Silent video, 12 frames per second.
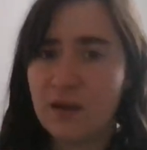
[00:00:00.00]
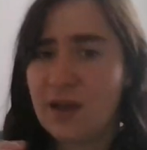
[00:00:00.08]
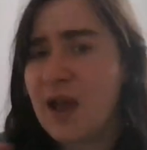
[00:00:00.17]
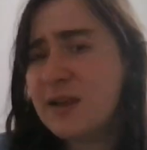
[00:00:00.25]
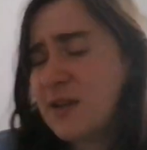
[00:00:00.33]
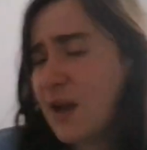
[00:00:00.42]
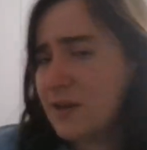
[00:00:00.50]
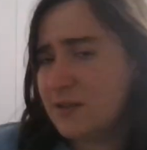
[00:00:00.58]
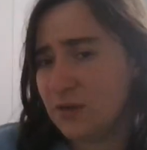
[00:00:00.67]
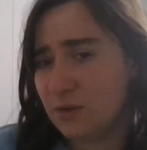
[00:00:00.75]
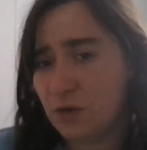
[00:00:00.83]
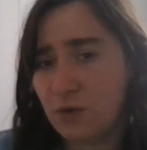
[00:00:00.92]
quayside
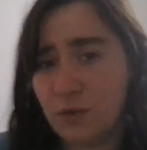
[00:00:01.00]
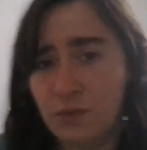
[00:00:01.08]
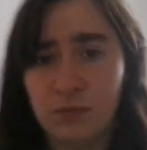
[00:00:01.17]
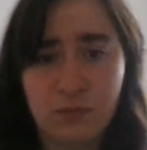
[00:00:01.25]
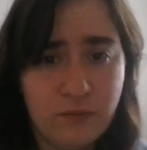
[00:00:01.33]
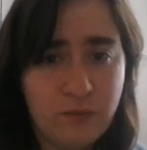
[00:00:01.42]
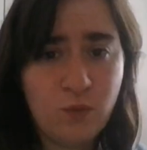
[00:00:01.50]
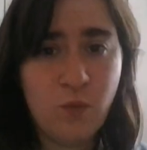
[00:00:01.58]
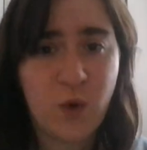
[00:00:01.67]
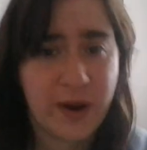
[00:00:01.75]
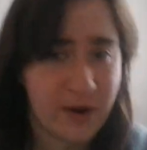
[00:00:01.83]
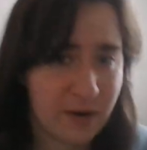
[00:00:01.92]
is a little
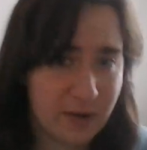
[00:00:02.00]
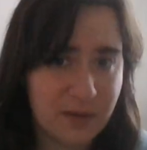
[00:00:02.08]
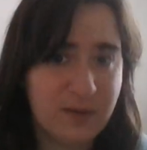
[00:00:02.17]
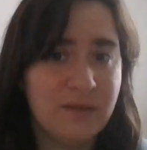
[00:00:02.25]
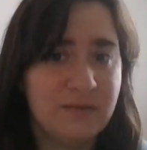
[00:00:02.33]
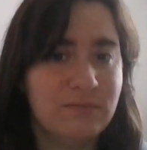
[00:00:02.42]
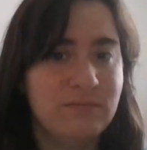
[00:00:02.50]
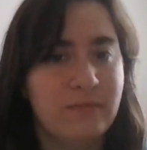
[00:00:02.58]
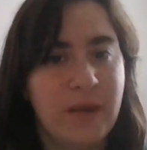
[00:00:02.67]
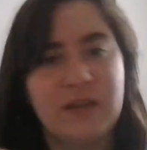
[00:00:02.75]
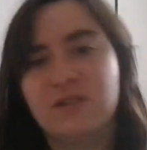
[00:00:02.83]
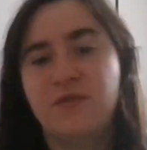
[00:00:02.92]
weird
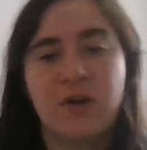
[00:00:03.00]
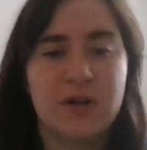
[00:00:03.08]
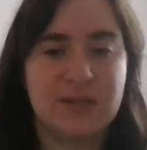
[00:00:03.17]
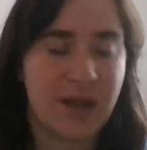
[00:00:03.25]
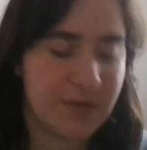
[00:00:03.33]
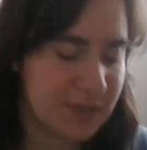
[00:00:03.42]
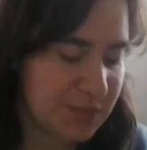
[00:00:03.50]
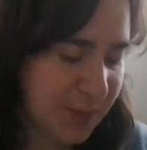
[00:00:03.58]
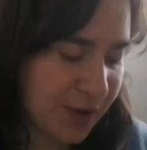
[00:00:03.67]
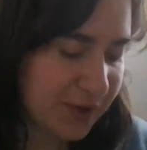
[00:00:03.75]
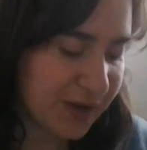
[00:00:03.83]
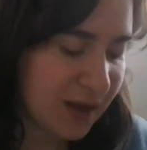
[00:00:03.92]
as far as how it's
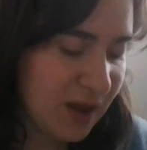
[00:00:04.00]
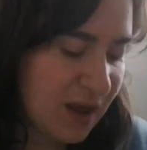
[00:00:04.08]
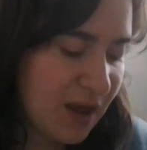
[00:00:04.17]
spelled.